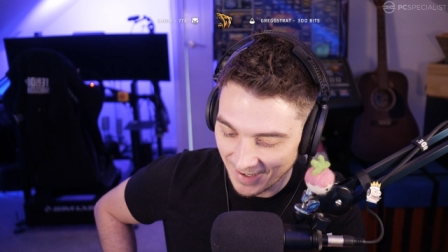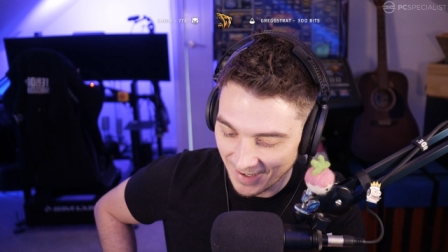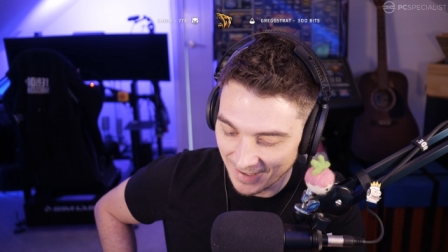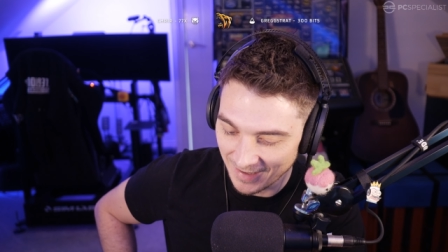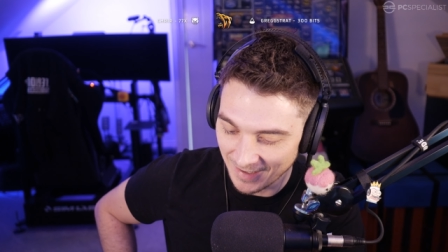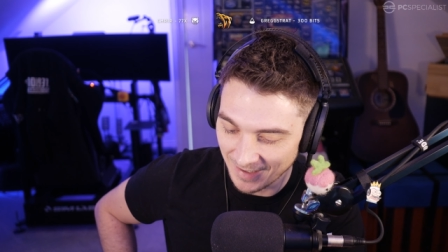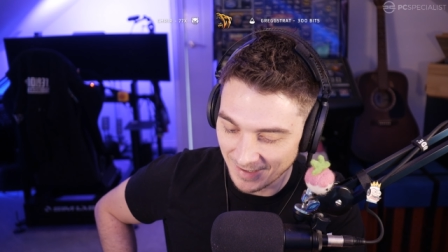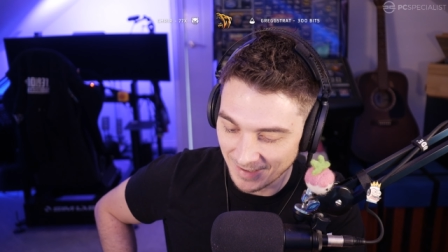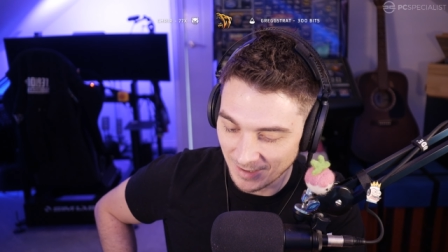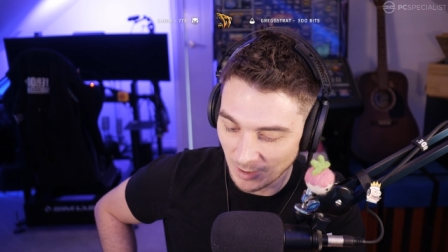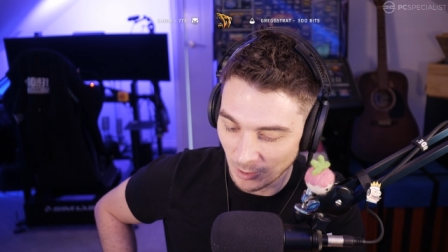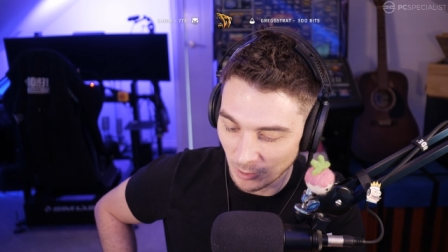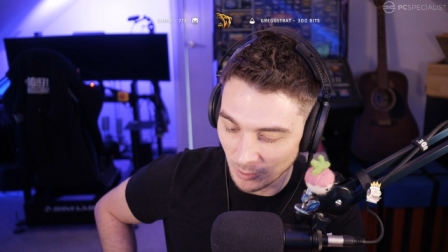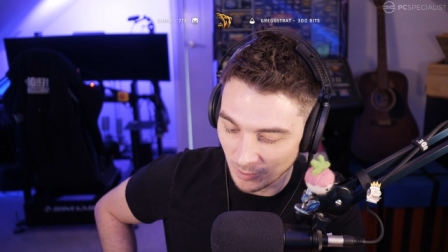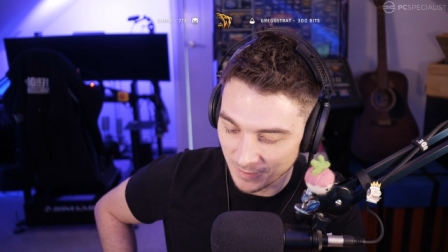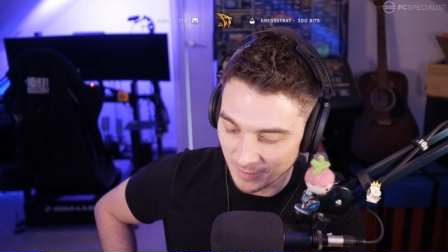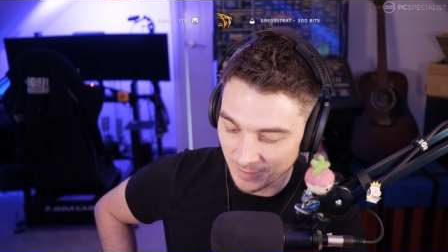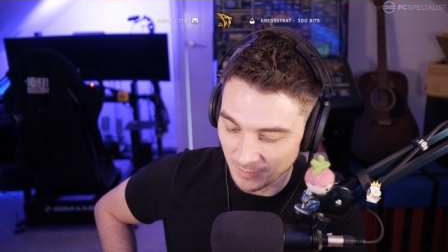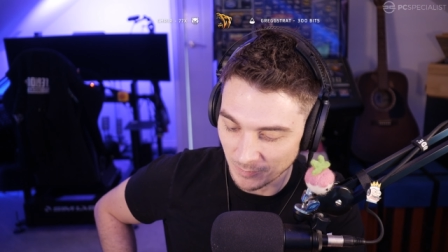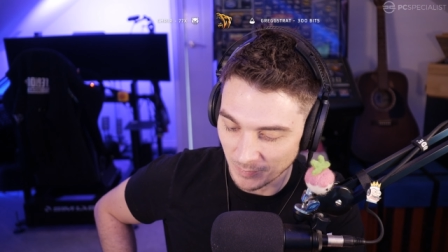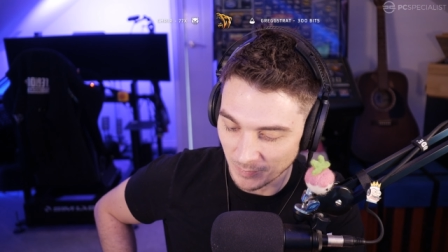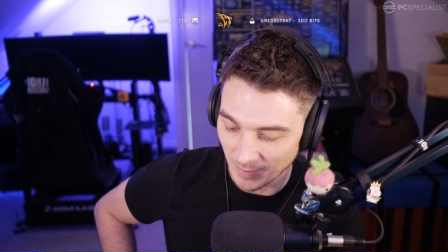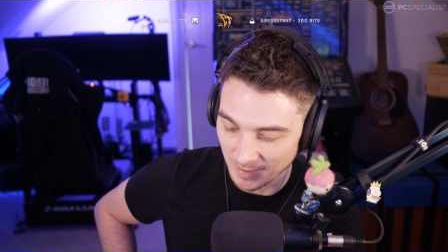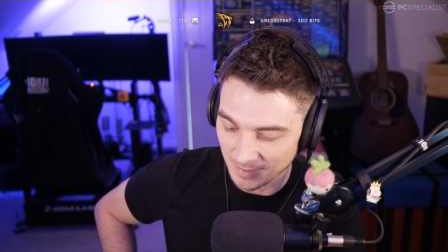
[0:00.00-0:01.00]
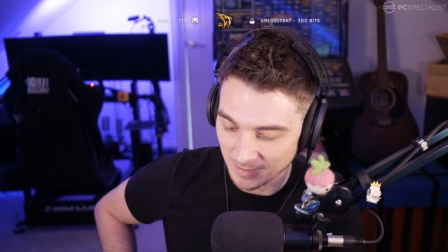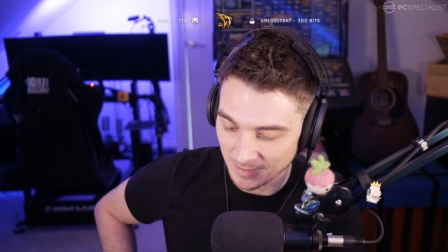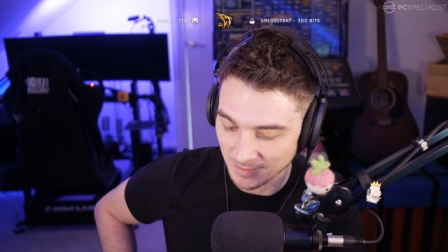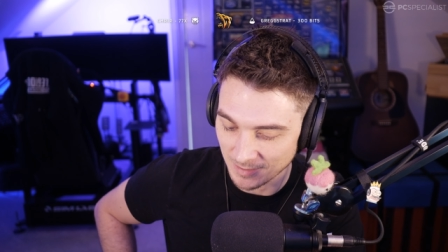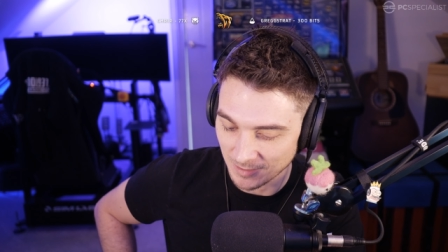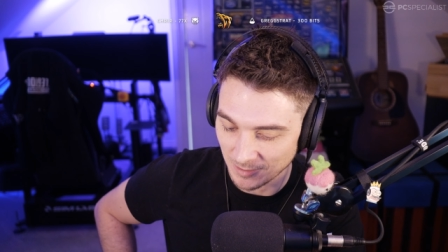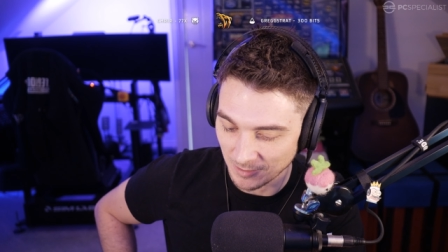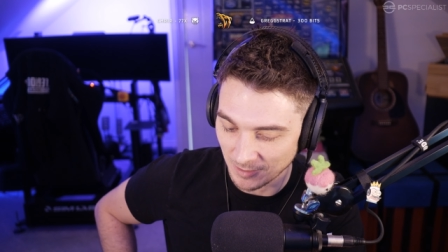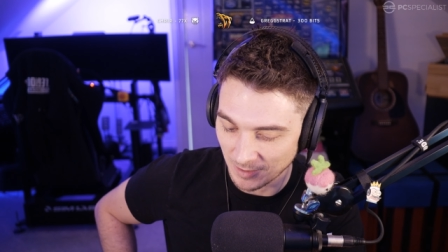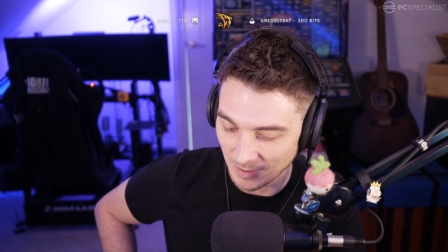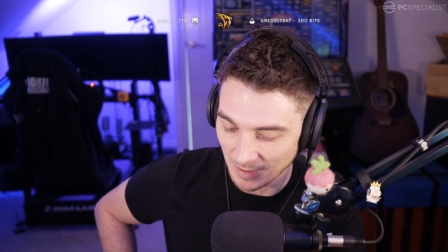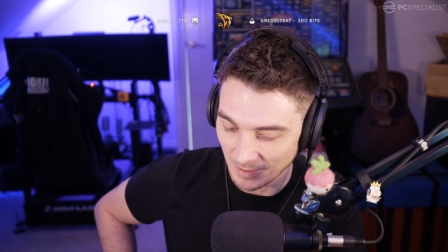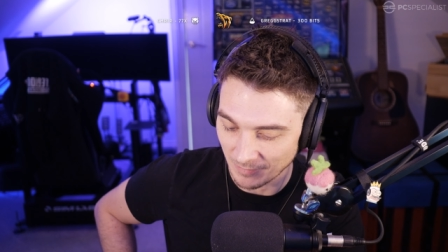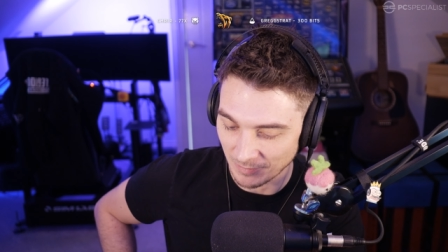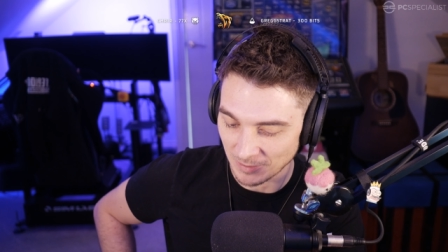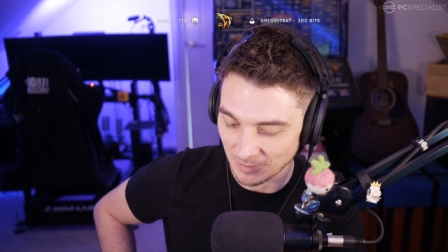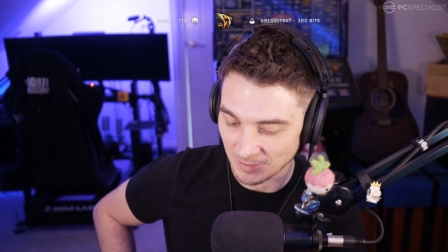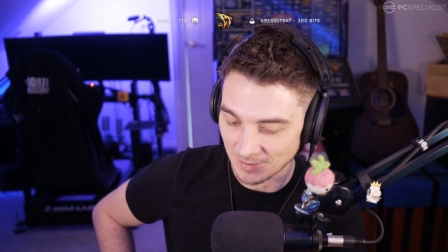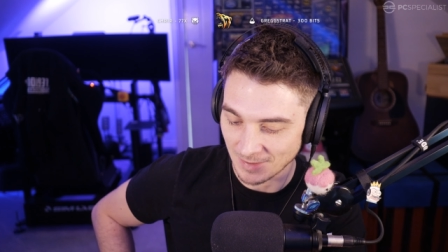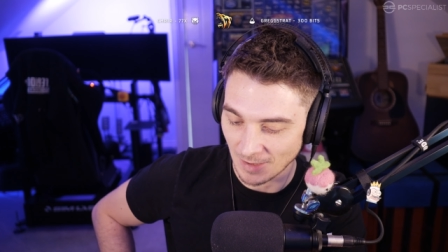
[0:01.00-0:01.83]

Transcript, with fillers: I like wholesome bastards who can have a good